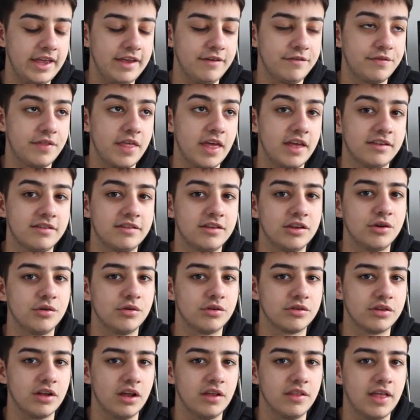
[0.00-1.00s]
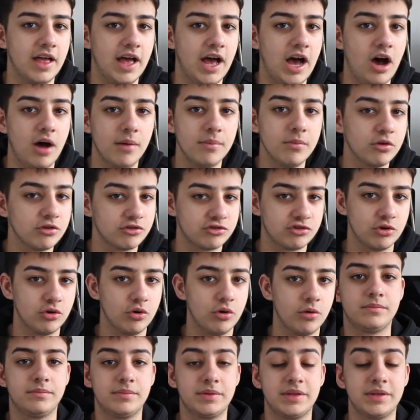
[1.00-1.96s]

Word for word: if they're serious like that. I'm not sure.